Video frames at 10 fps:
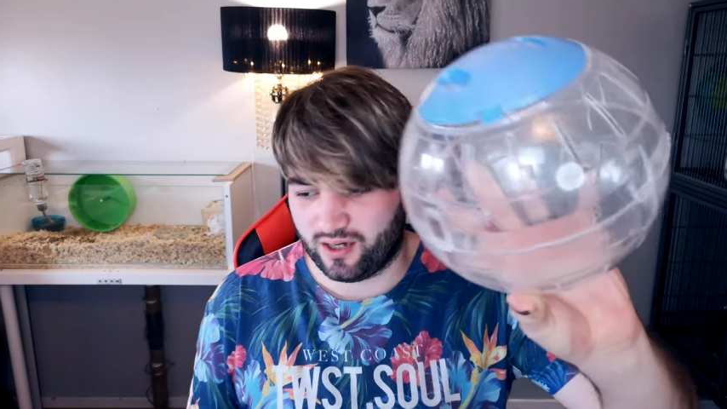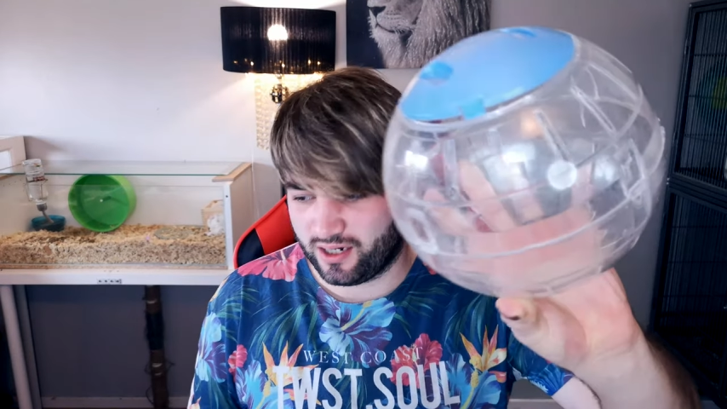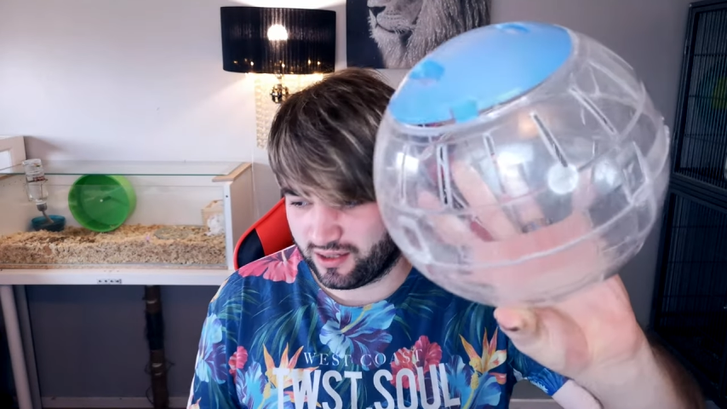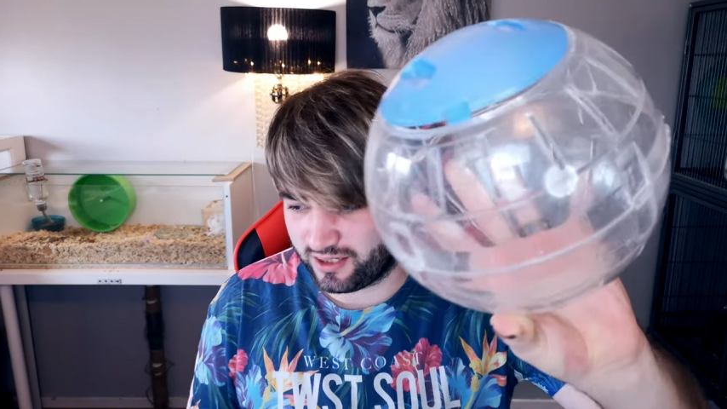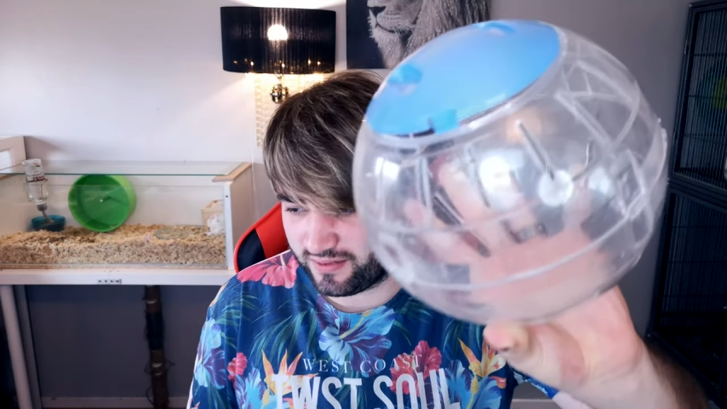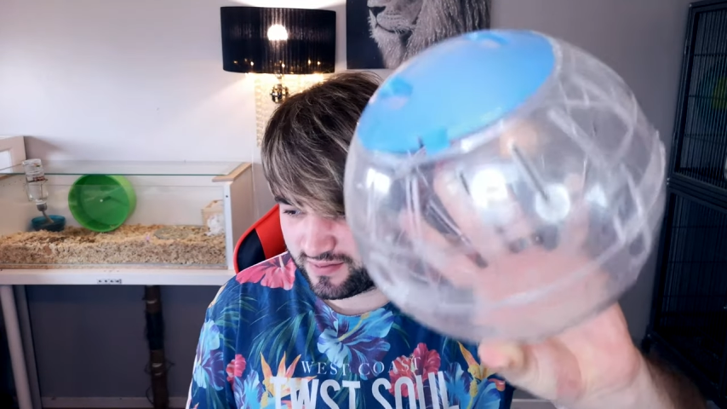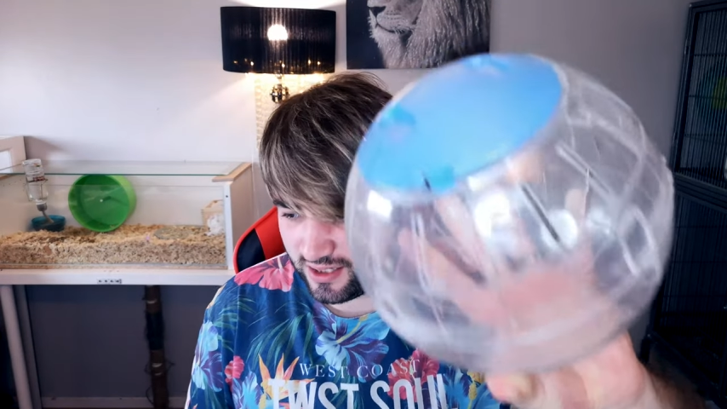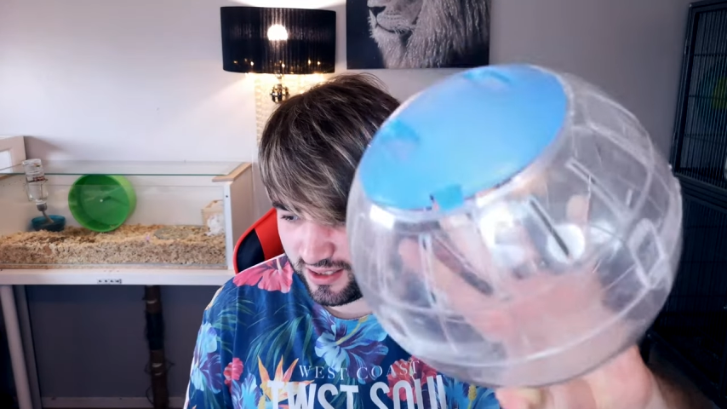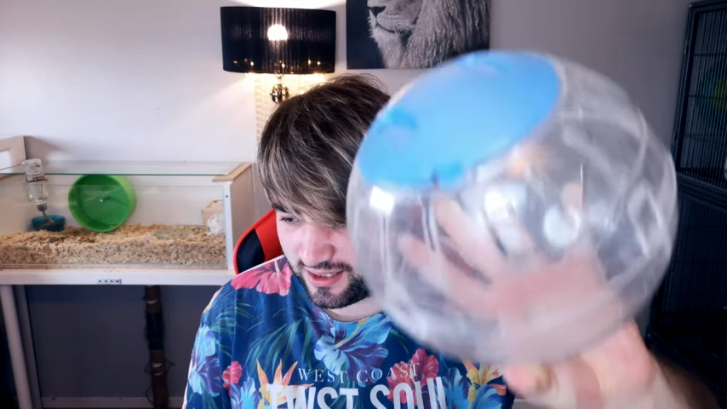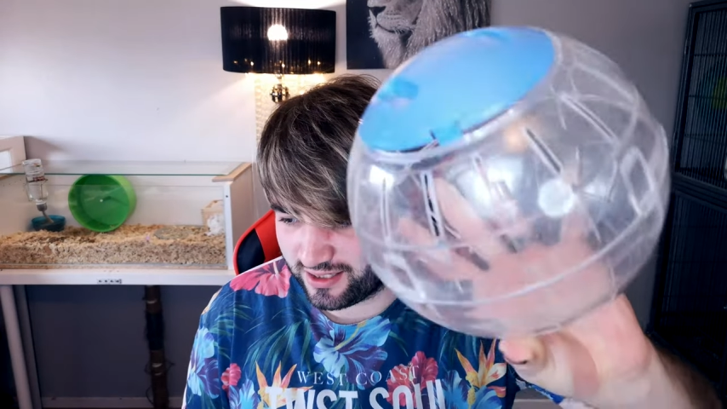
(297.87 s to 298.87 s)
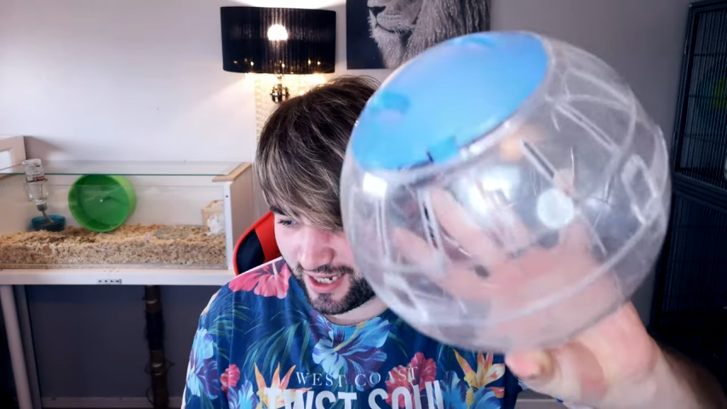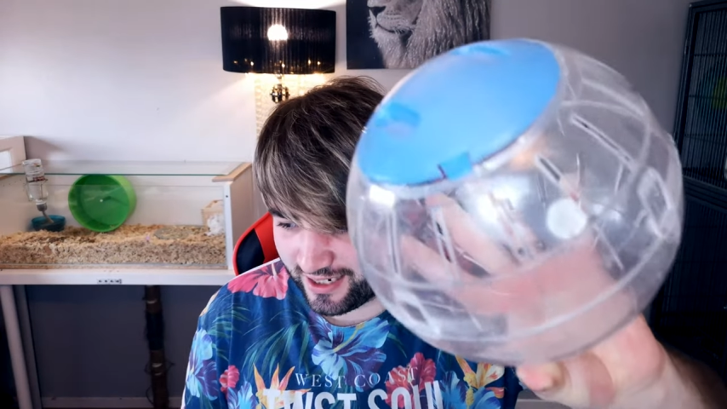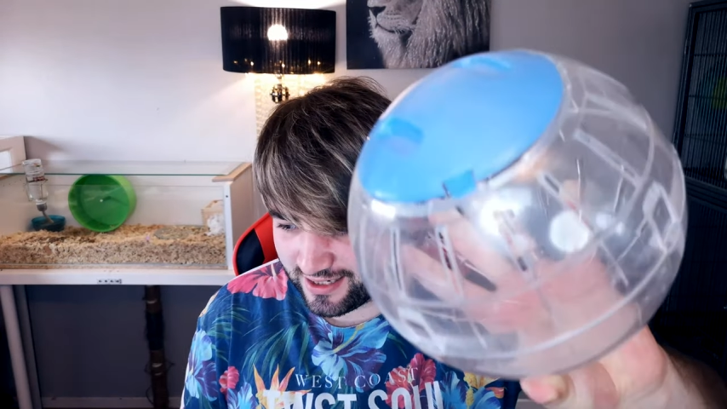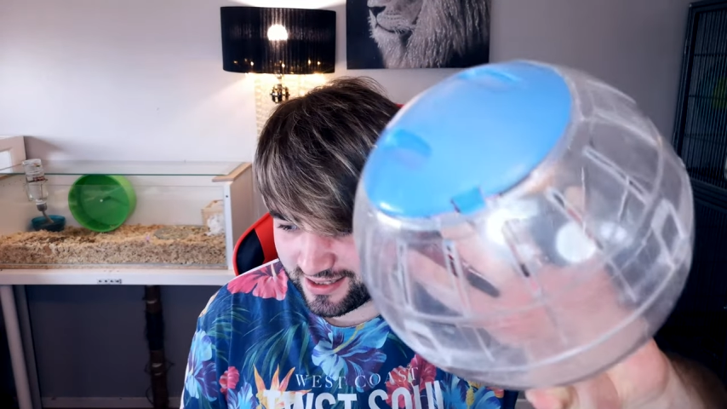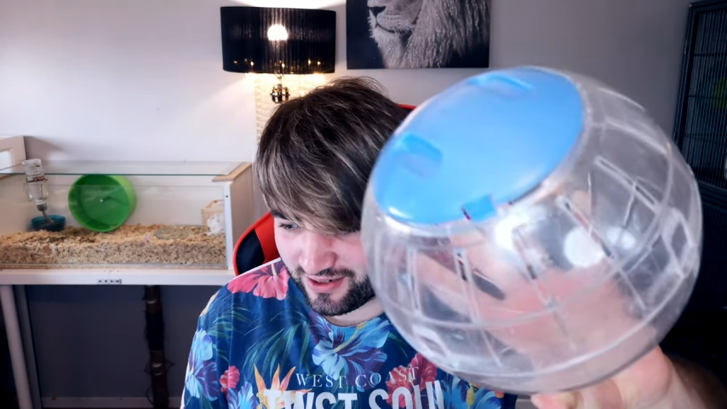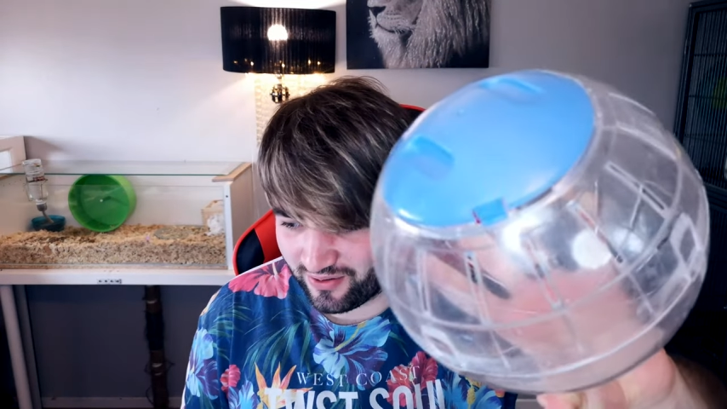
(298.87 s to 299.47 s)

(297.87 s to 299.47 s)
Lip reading: and it leaves like the tiniest little